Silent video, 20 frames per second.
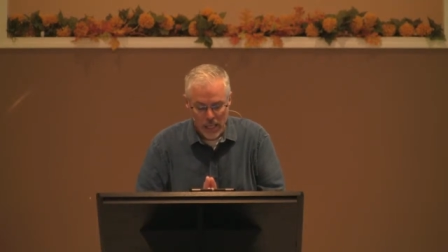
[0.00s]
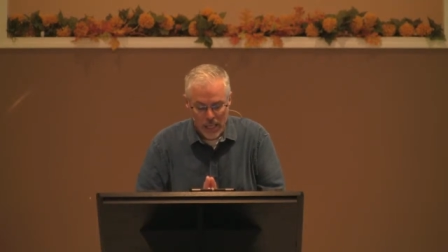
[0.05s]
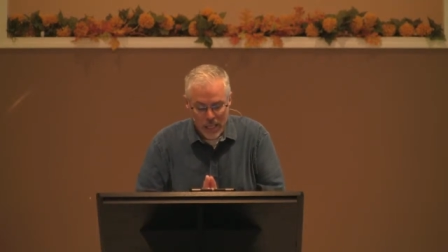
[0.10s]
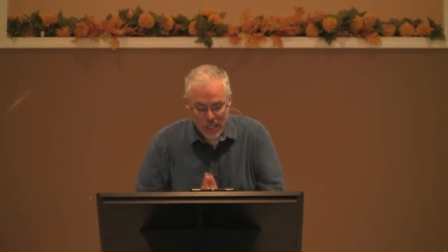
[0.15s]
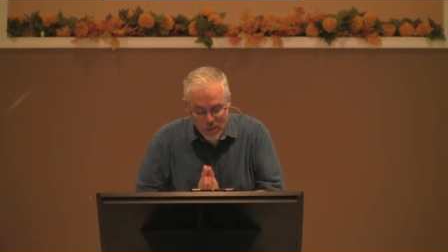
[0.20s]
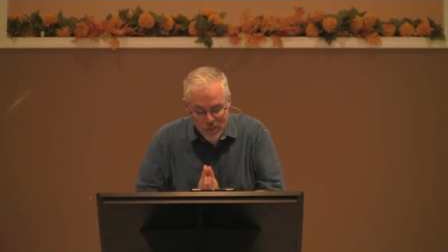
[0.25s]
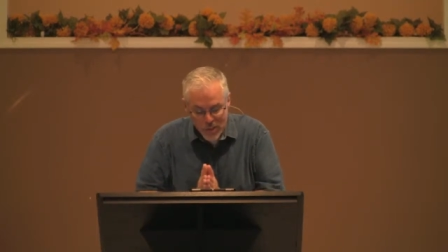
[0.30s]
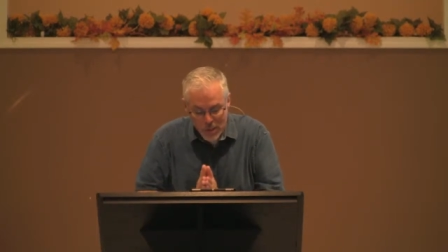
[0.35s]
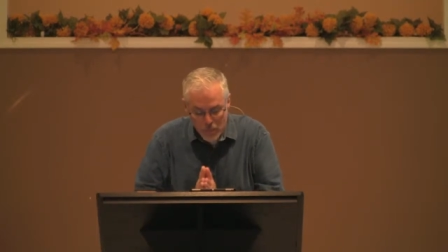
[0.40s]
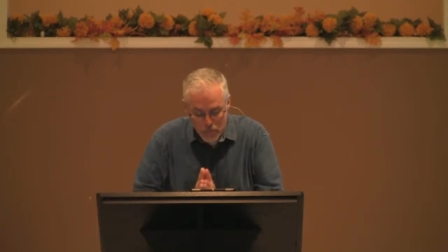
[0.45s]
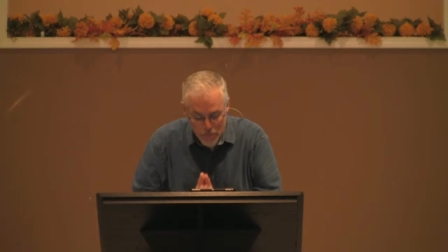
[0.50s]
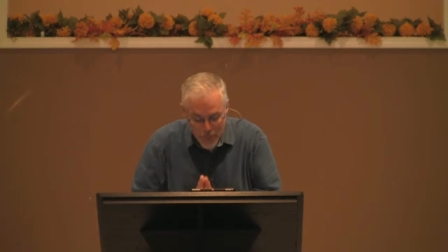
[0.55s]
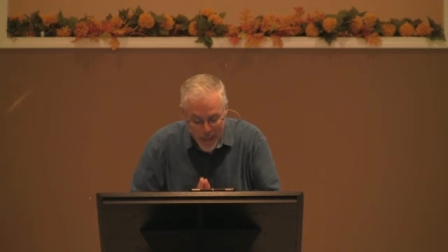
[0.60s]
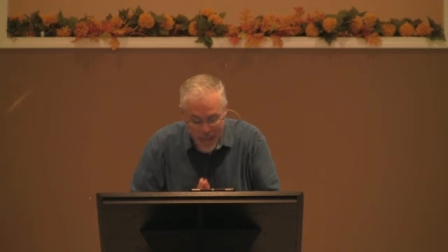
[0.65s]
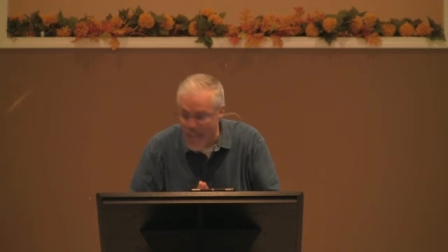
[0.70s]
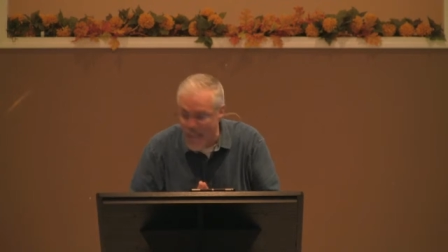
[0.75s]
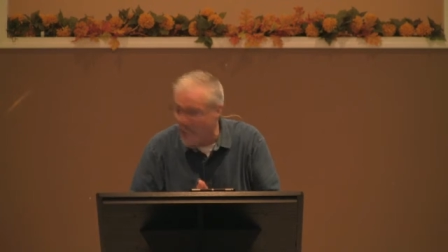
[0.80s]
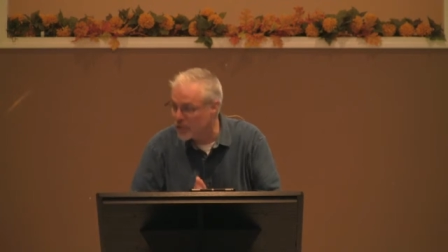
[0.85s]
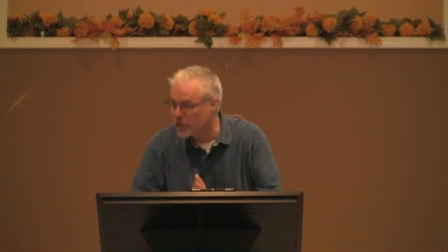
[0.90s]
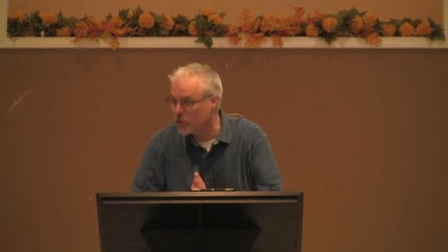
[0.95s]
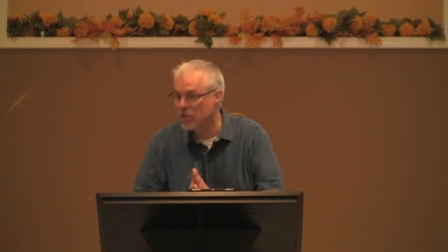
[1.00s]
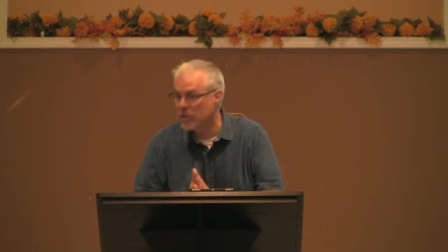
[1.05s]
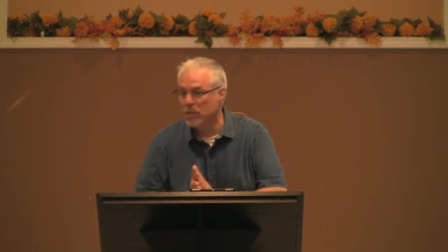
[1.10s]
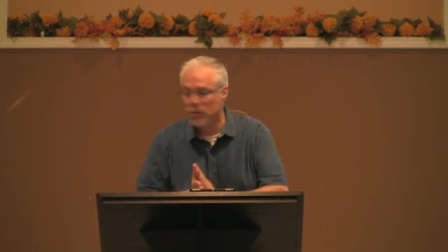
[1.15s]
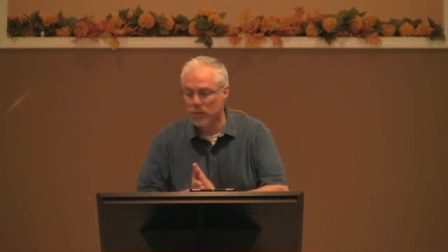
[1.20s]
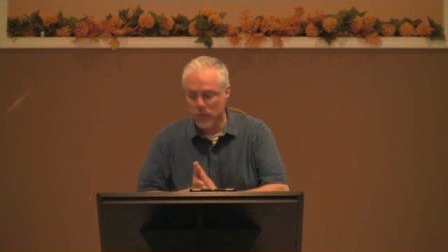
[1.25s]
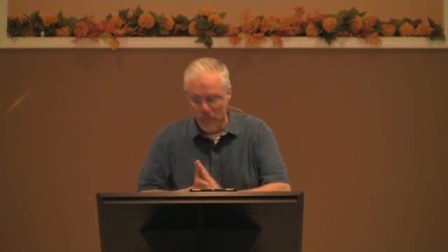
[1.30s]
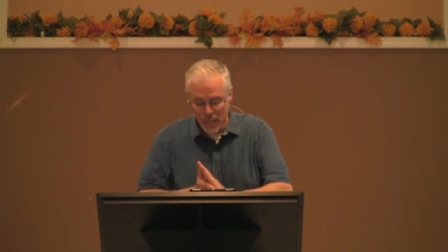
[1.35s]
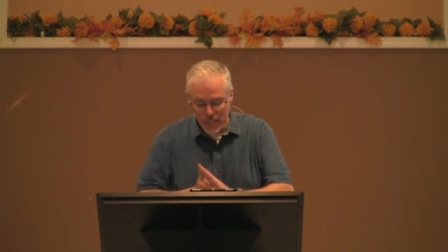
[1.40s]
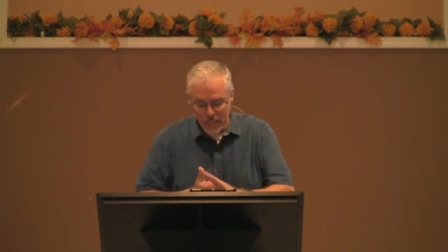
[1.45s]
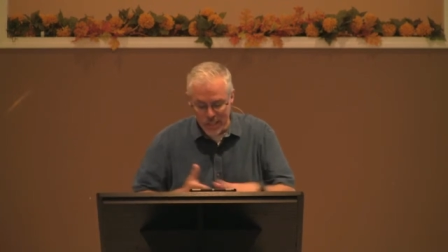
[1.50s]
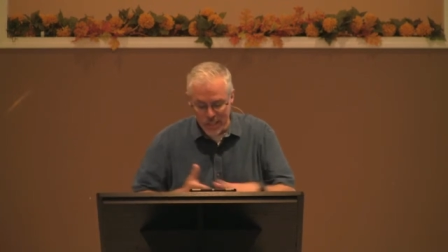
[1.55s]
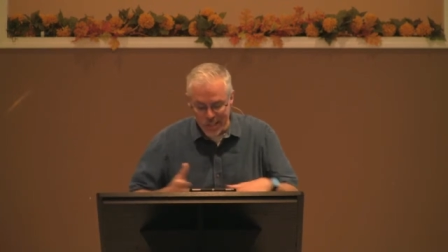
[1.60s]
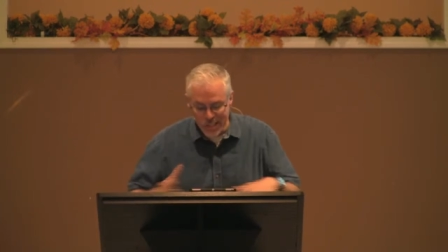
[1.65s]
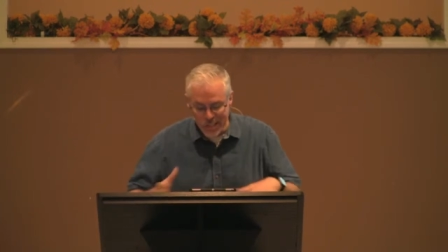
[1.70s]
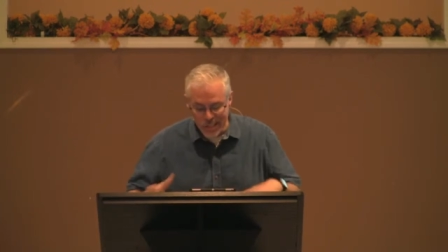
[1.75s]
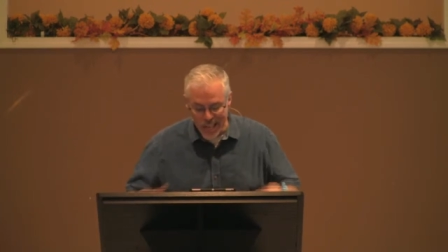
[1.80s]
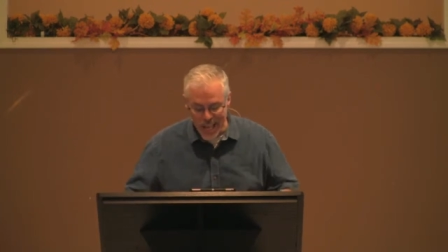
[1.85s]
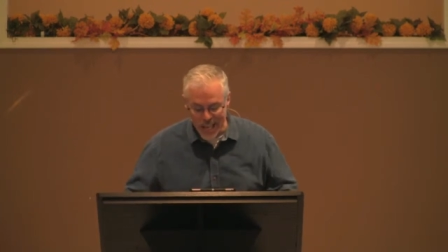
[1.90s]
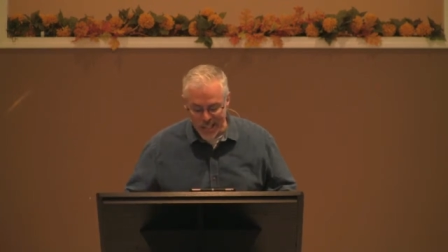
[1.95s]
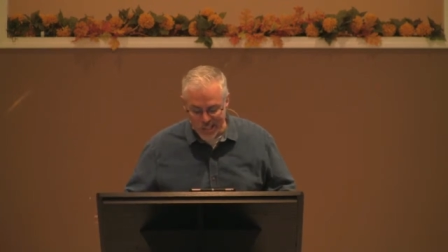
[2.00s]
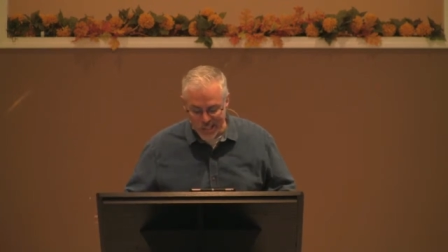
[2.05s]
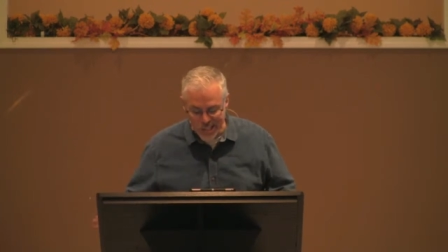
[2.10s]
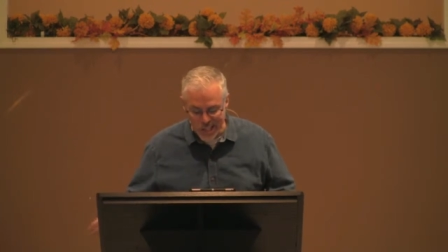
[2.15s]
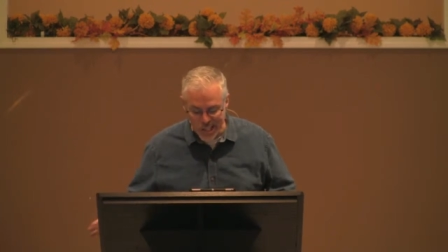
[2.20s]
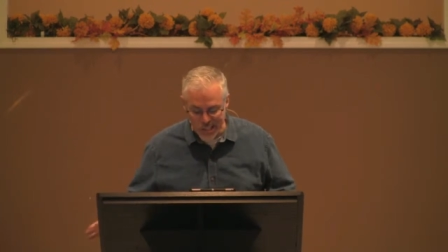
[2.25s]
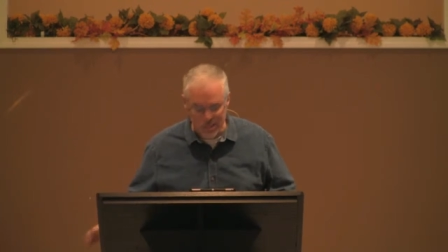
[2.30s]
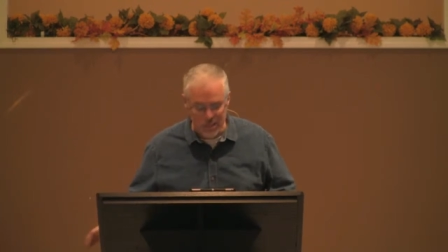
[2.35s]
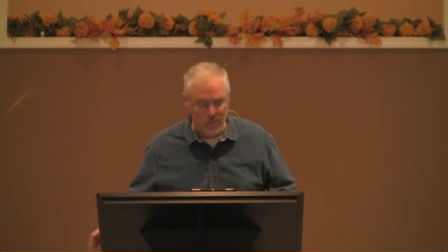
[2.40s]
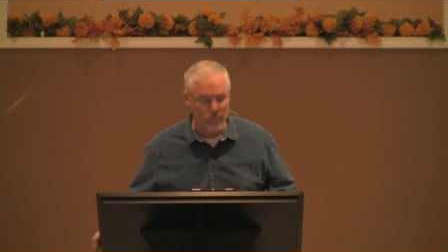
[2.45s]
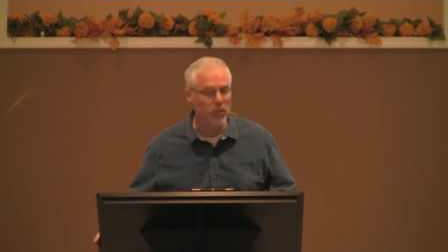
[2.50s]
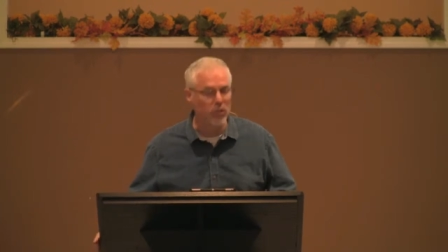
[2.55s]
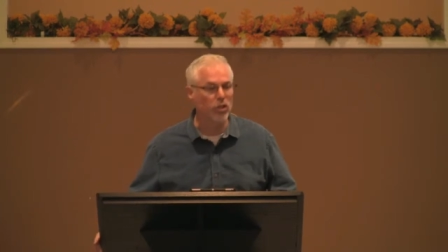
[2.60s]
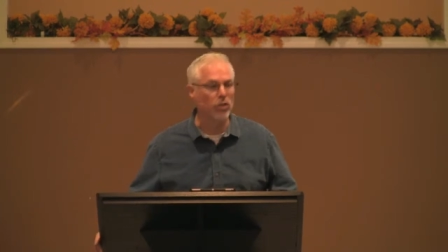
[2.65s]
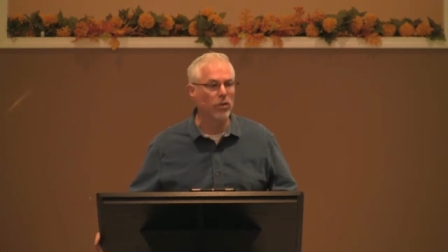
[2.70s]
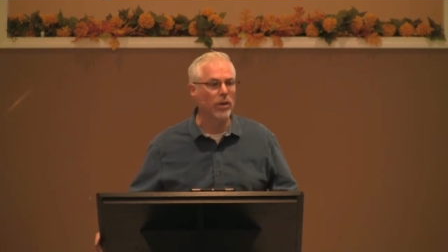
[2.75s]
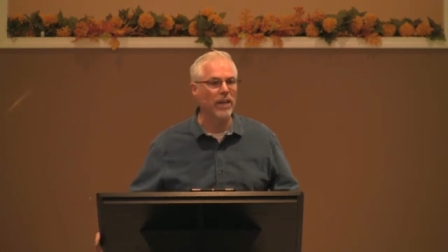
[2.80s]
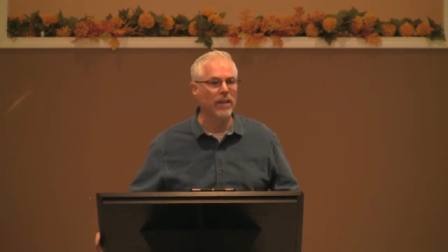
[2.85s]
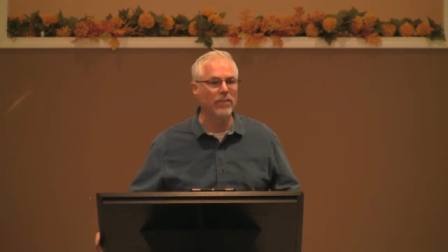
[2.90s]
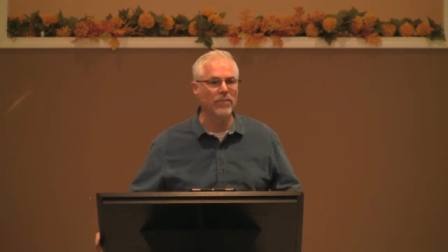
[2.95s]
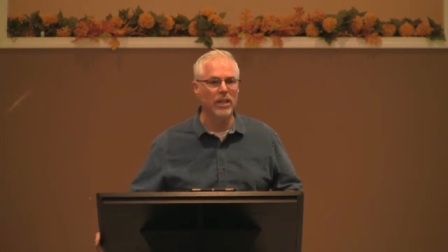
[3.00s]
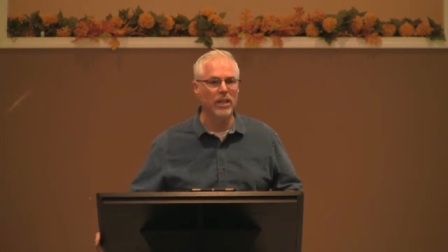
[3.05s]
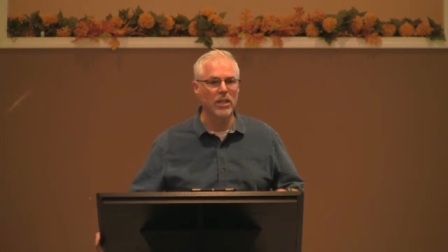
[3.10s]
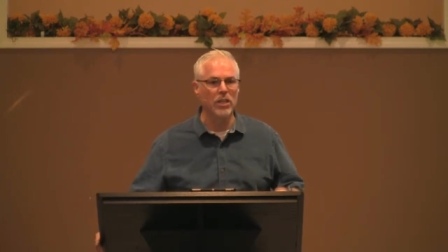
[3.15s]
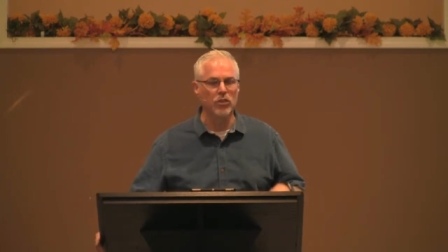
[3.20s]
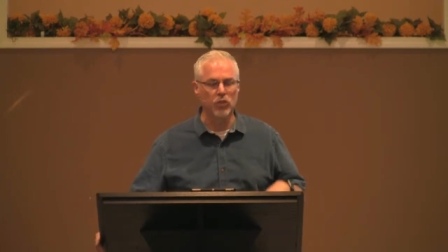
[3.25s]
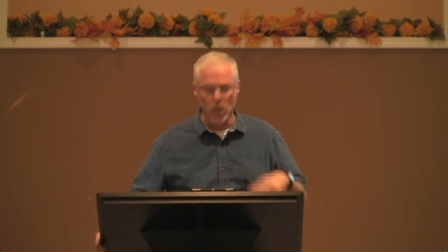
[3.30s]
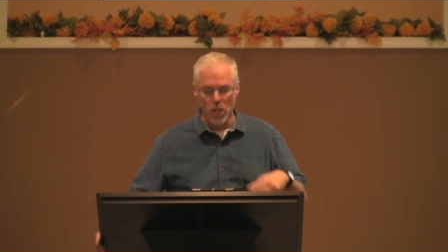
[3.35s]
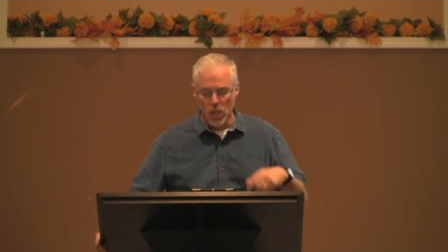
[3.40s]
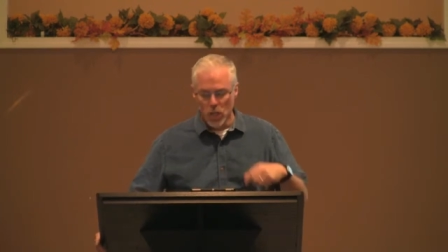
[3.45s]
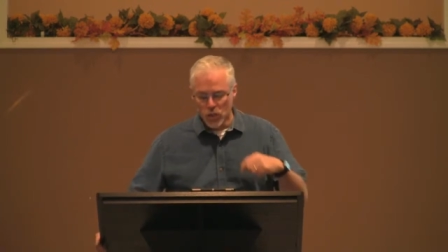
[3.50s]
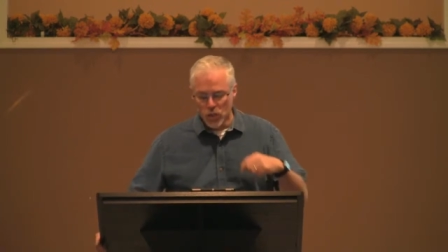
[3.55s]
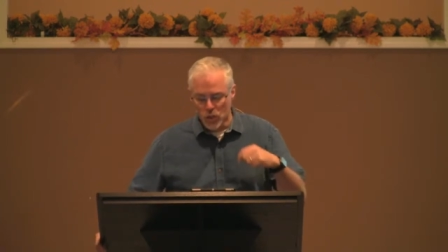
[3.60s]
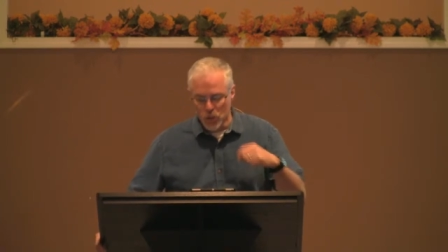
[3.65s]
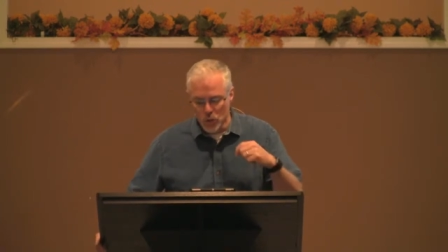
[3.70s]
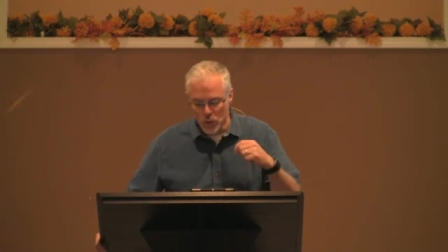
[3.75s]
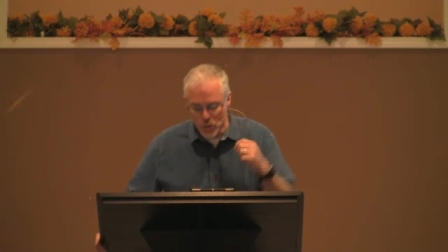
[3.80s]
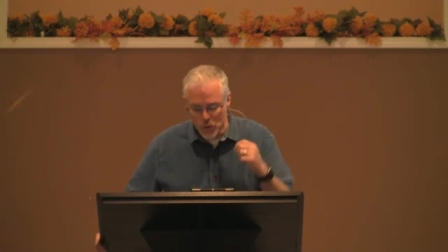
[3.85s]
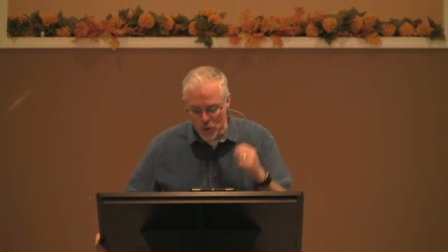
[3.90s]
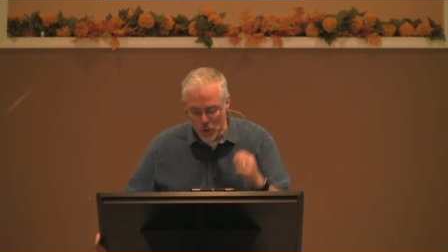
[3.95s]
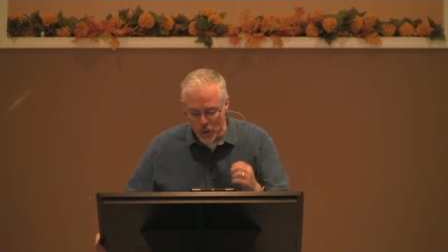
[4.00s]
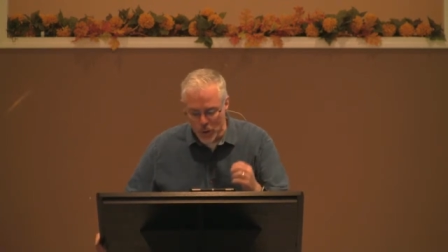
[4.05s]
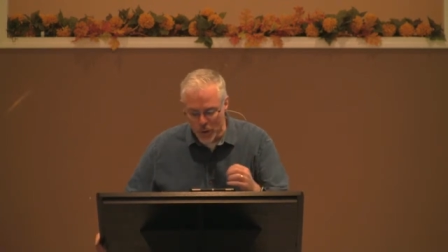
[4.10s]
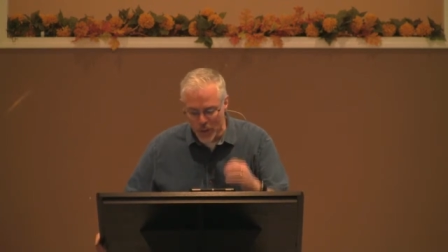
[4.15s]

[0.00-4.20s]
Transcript: He said passions. This is excessive cravings to do